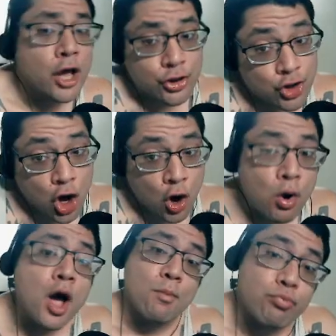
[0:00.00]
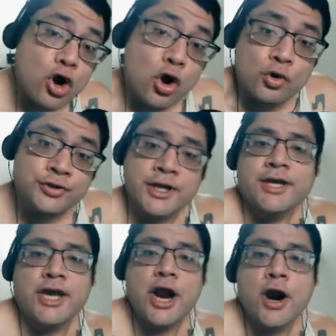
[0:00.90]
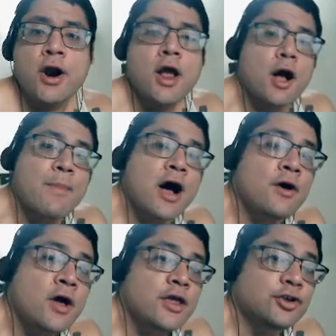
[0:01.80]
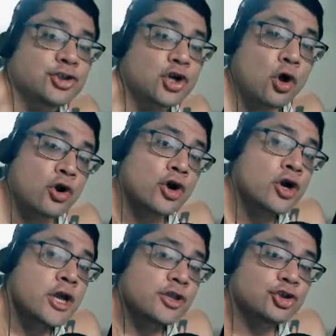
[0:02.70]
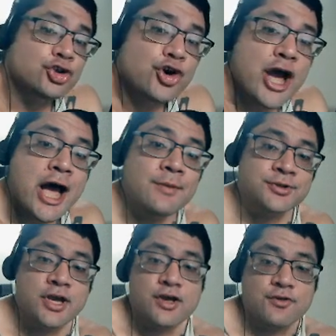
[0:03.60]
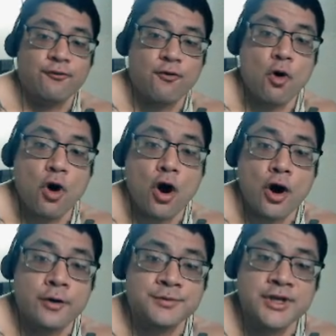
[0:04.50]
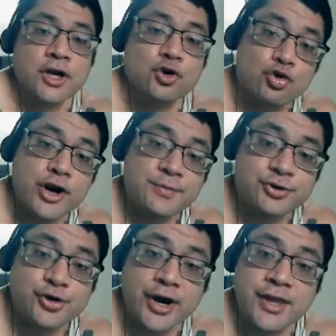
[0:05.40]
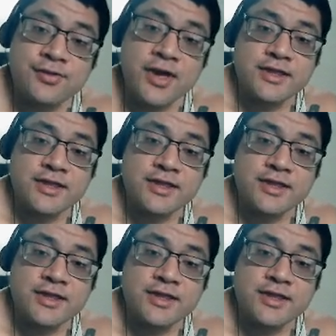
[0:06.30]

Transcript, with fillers: No, bros care about the shoulder, the traps, the forearms, grip strength.